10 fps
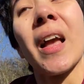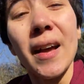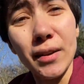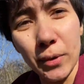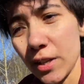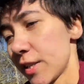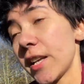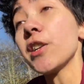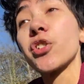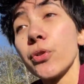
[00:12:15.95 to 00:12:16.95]
Anyway,
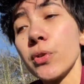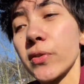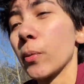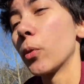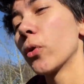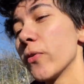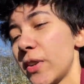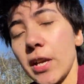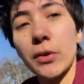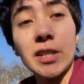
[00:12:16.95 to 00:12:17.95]
stay tuned for more
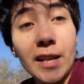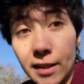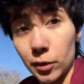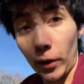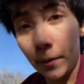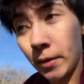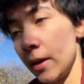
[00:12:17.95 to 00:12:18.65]
videos like this one.